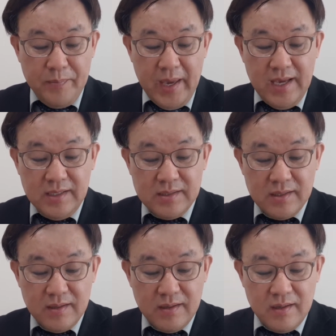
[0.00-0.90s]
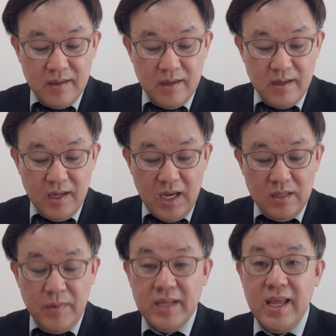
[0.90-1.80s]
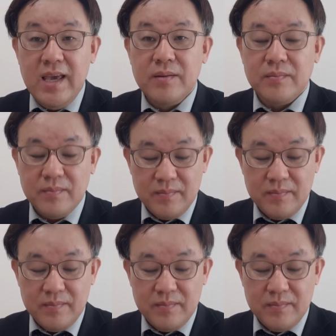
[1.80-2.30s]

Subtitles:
face, and my name.